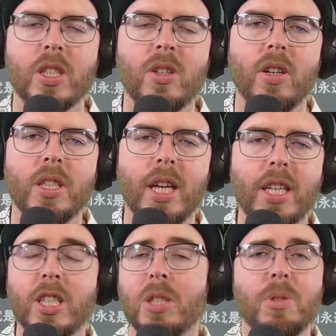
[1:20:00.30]

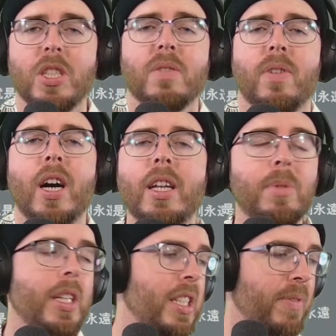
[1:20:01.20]
connotations, which is fine. I
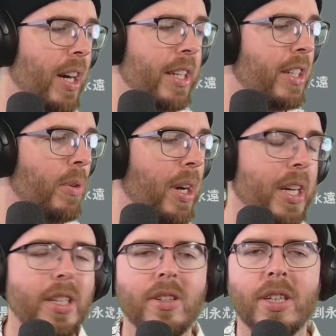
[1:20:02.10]
mean, it's fine either
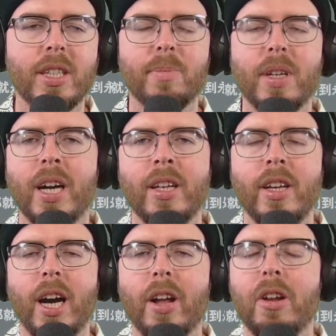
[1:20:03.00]
way. You can be. I
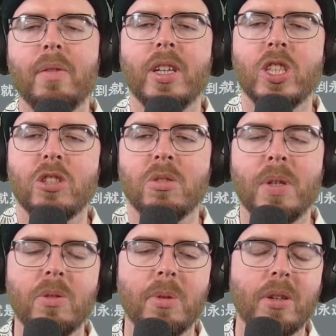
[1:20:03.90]
don't have an issue with
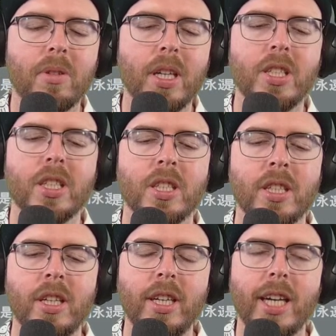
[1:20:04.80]
people being religious.
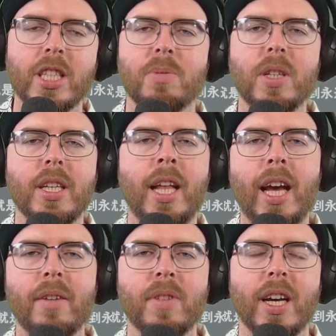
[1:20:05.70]
It's just we didn't
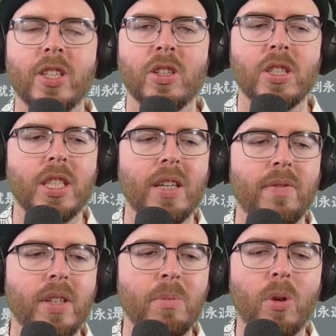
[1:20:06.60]
have that, so it's
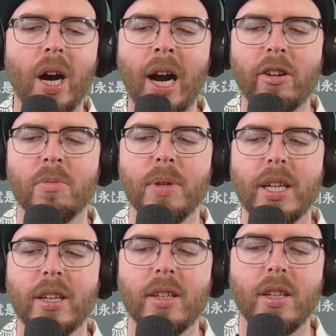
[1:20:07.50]
definitely more
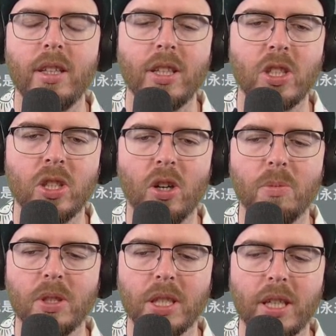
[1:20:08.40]
R&B than soul
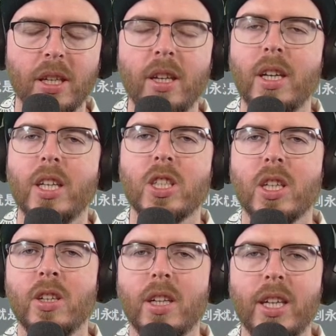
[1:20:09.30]
music. It's just I
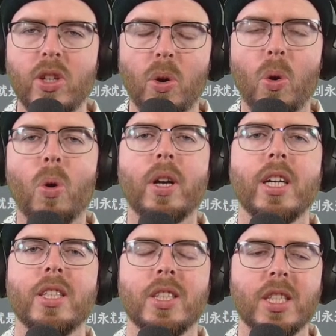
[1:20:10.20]
heard like the
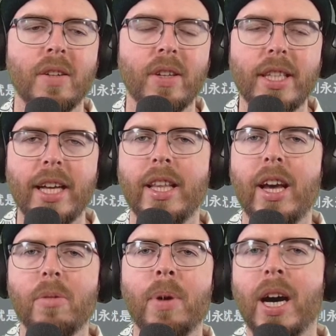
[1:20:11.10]
organs and stuff like that, and
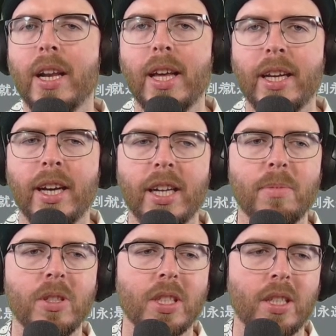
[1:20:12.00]
they're a part of that kind of
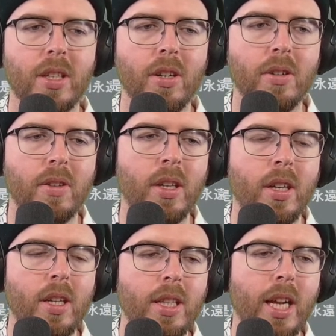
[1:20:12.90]
music though.
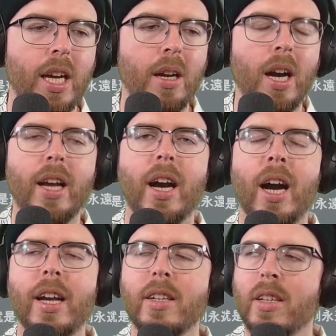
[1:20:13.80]
That
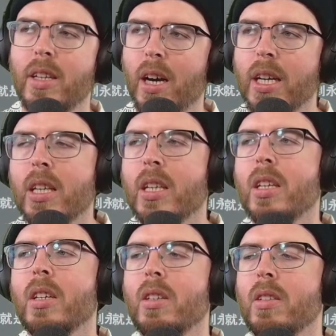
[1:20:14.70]
I
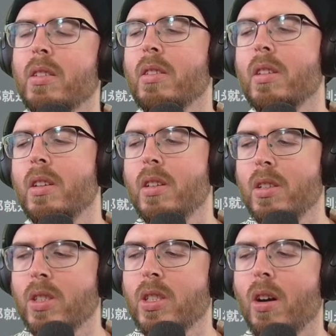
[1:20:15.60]
hear
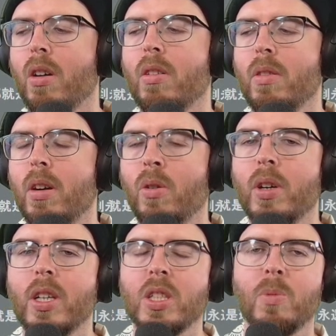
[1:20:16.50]
soul
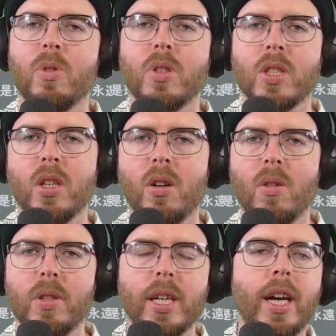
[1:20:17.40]
organs more in soul
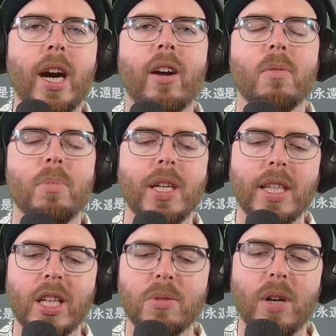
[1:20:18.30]
than R&B.
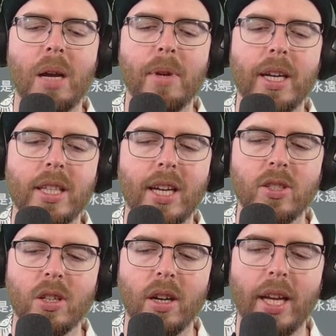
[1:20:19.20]
That's why I made that
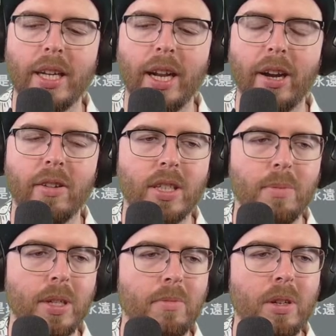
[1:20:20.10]
sort of like clarity.
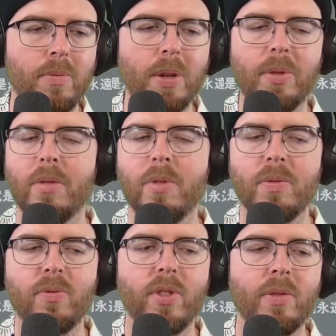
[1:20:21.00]
But
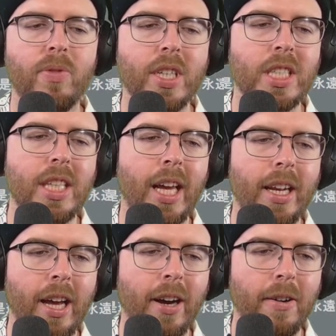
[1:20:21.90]
we've fixed that
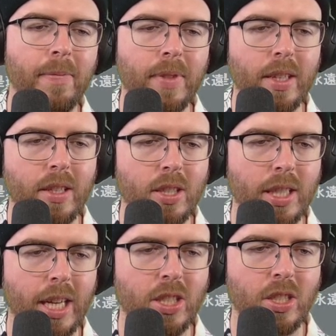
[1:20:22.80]
now, so
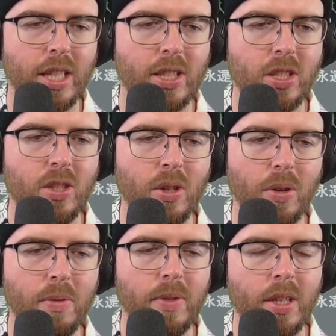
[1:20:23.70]
that's
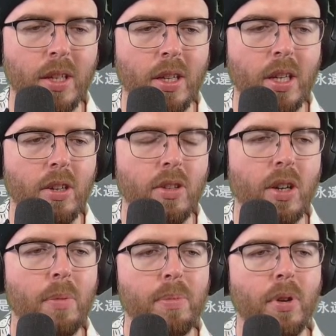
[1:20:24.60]
cool. We
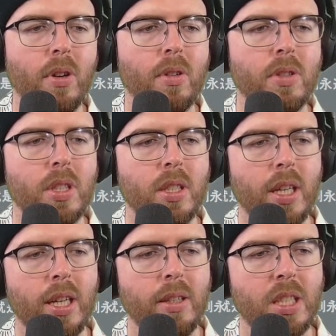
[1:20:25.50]
got Bros,
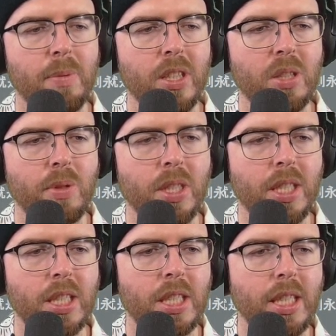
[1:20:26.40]
and Spin Twin
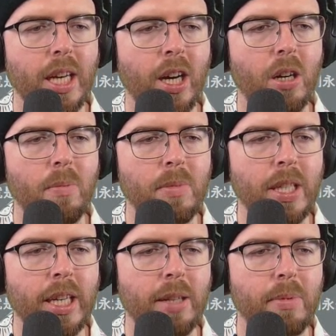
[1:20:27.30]
says the album he
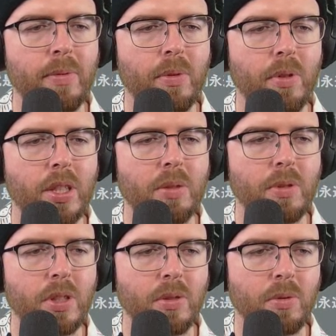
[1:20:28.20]
had before this
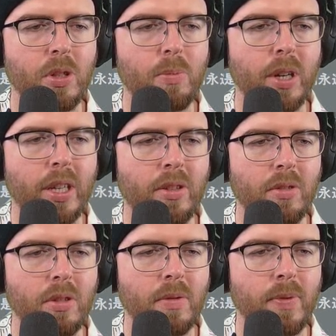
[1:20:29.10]
was his real breakthrough.